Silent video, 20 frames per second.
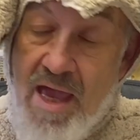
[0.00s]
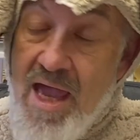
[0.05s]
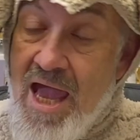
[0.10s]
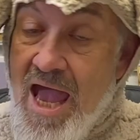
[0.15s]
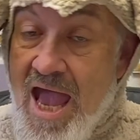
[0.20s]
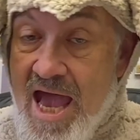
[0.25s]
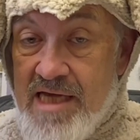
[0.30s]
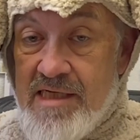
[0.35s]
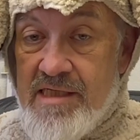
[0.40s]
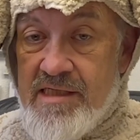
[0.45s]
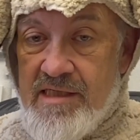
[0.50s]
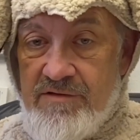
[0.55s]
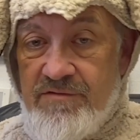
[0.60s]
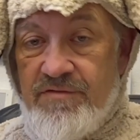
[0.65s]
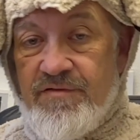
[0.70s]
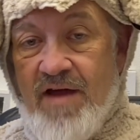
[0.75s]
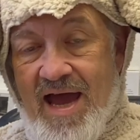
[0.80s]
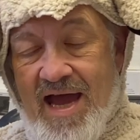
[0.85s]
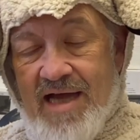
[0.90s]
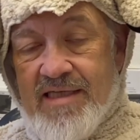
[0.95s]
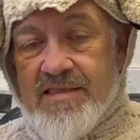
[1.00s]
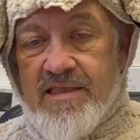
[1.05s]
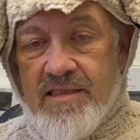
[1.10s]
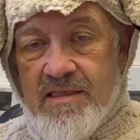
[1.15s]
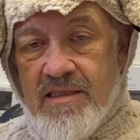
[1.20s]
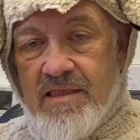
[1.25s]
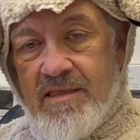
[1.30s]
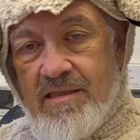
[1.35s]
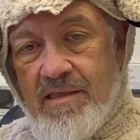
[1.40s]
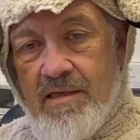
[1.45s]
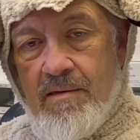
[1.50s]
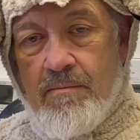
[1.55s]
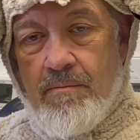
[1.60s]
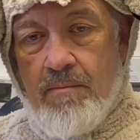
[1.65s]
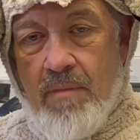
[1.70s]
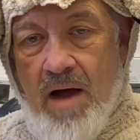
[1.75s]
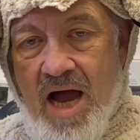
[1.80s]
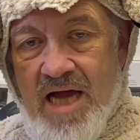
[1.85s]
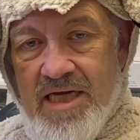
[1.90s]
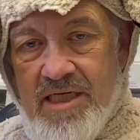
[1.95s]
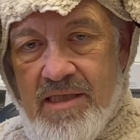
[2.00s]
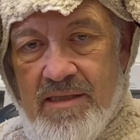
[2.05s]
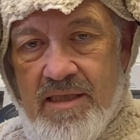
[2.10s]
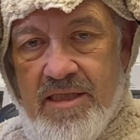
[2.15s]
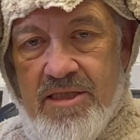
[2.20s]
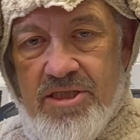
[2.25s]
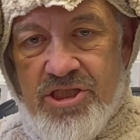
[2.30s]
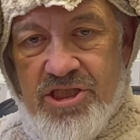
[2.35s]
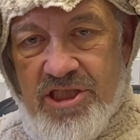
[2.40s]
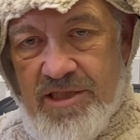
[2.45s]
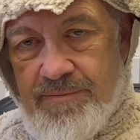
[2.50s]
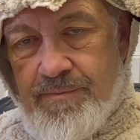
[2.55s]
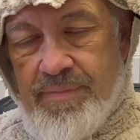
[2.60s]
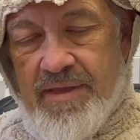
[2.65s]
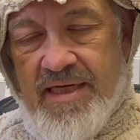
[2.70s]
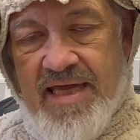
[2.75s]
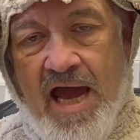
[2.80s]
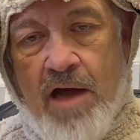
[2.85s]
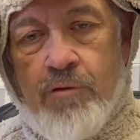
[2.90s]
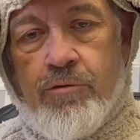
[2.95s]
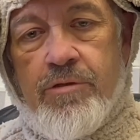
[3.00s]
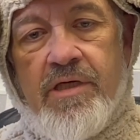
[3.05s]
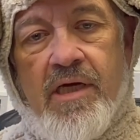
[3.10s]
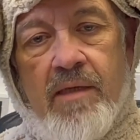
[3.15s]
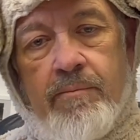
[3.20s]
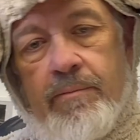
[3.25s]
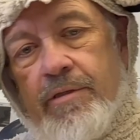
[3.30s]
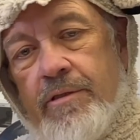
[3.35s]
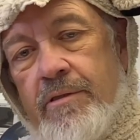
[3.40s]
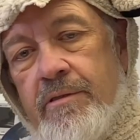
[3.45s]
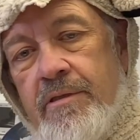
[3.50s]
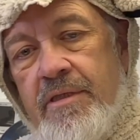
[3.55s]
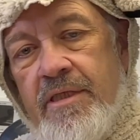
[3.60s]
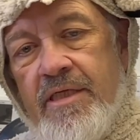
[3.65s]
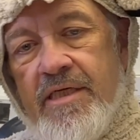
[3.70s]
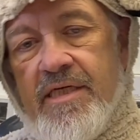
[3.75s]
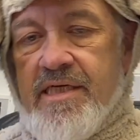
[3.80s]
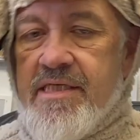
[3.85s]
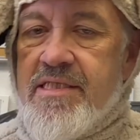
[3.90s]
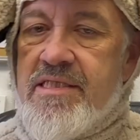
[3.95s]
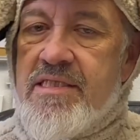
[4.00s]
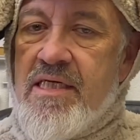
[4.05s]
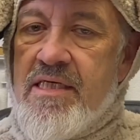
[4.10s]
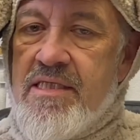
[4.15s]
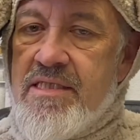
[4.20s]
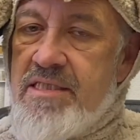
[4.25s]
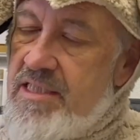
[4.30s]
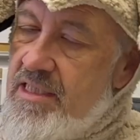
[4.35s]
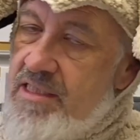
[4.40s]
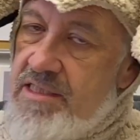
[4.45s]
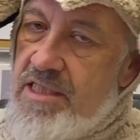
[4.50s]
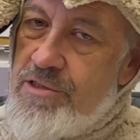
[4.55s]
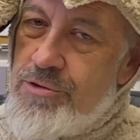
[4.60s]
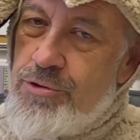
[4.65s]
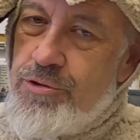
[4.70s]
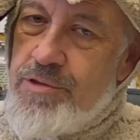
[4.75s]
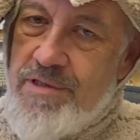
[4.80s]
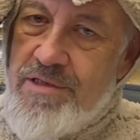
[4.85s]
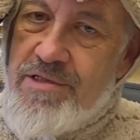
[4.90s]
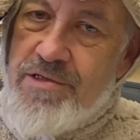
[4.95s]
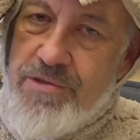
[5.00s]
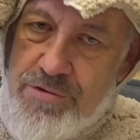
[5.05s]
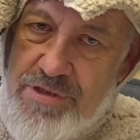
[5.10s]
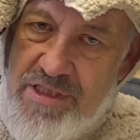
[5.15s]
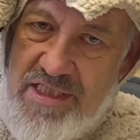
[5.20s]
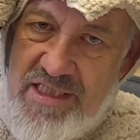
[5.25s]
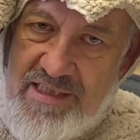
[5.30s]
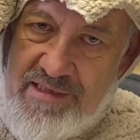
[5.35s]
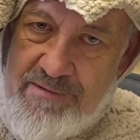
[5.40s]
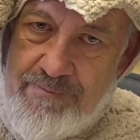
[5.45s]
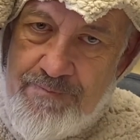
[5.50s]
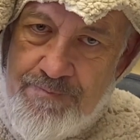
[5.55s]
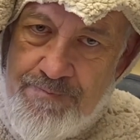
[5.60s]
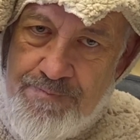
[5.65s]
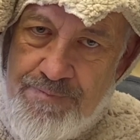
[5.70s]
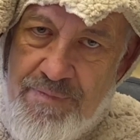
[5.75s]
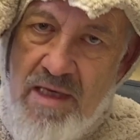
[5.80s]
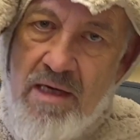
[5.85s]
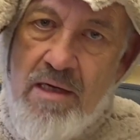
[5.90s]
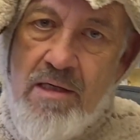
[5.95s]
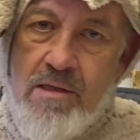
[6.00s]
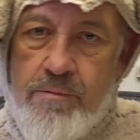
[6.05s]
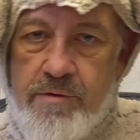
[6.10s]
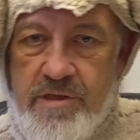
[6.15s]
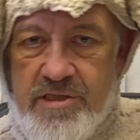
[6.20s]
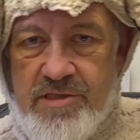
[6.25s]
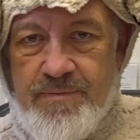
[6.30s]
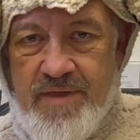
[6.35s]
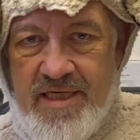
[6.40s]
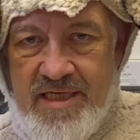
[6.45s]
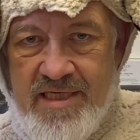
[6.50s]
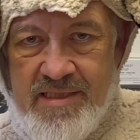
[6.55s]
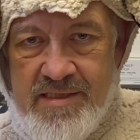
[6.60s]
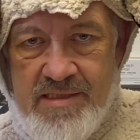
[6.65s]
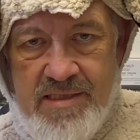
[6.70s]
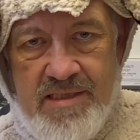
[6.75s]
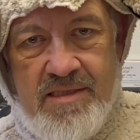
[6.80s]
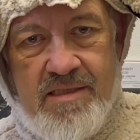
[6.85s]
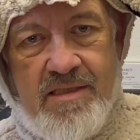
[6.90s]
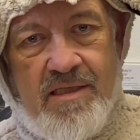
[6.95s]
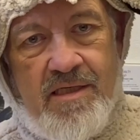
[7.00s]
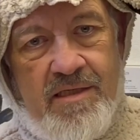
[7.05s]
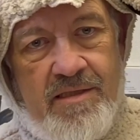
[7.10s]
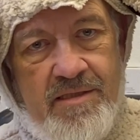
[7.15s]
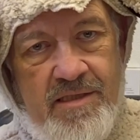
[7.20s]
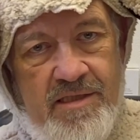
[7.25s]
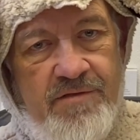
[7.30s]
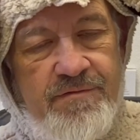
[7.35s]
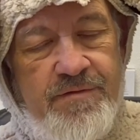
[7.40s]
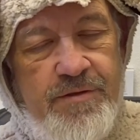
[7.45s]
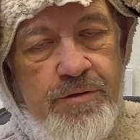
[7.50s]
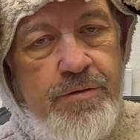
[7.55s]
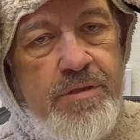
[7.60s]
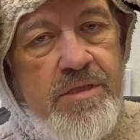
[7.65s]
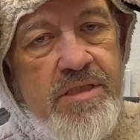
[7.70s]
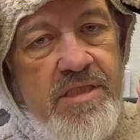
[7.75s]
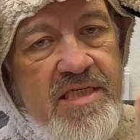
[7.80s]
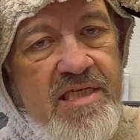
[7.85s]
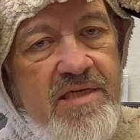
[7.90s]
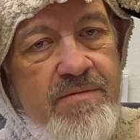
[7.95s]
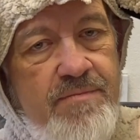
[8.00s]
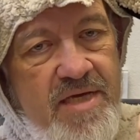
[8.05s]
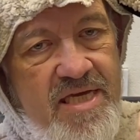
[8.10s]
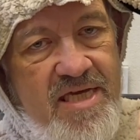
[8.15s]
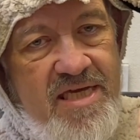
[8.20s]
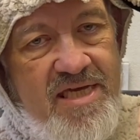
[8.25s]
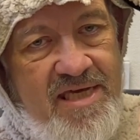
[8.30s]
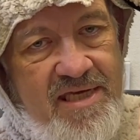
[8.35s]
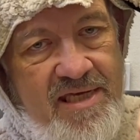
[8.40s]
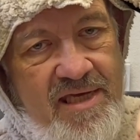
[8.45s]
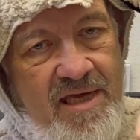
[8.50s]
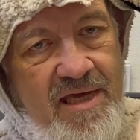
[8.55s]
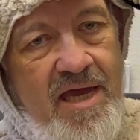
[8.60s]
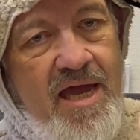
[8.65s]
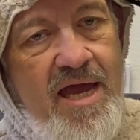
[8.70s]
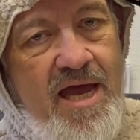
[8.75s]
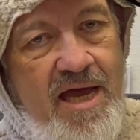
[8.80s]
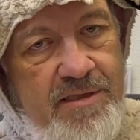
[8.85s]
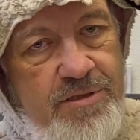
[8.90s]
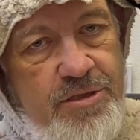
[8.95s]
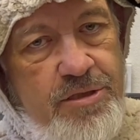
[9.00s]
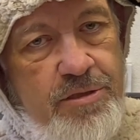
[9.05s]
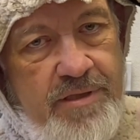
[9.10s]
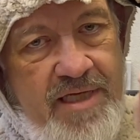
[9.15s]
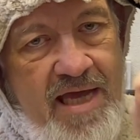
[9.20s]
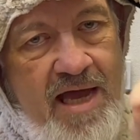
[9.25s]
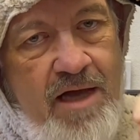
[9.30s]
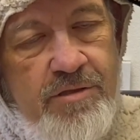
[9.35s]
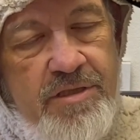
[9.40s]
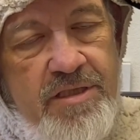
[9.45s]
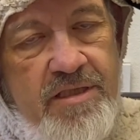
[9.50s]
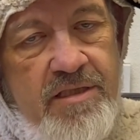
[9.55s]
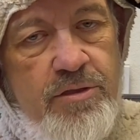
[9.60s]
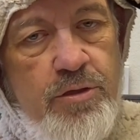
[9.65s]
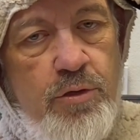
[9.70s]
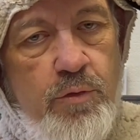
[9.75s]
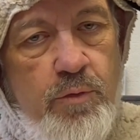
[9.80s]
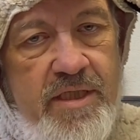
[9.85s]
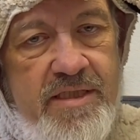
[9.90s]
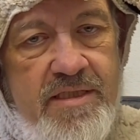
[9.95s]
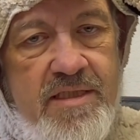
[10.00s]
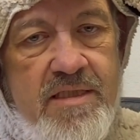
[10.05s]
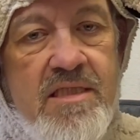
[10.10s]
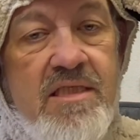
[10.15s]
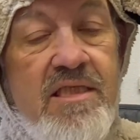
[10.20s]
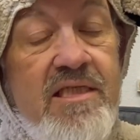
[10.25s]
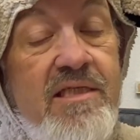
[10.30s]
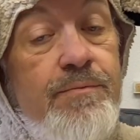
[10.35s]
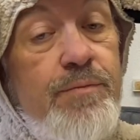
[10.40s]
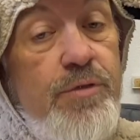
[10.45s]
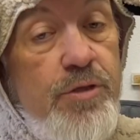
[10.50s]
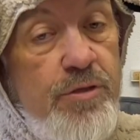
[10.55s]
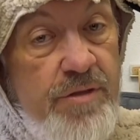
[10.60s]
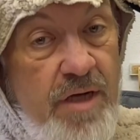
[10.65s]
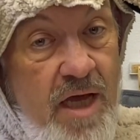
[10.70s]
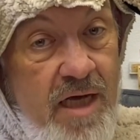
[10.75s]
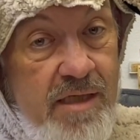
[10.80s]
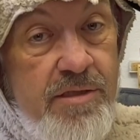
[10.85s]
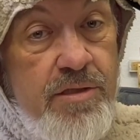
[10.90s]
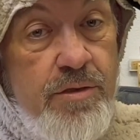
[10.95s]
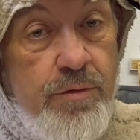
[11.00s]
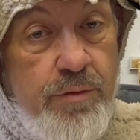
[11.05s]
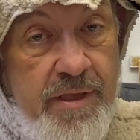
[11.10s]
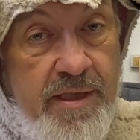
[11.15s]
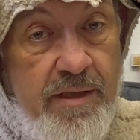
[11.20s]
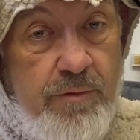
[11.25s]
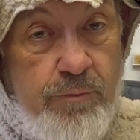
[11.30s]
And in fact, my sheep count number is 613, which means that if you see me as you're counting your way to sleep, you're not doing it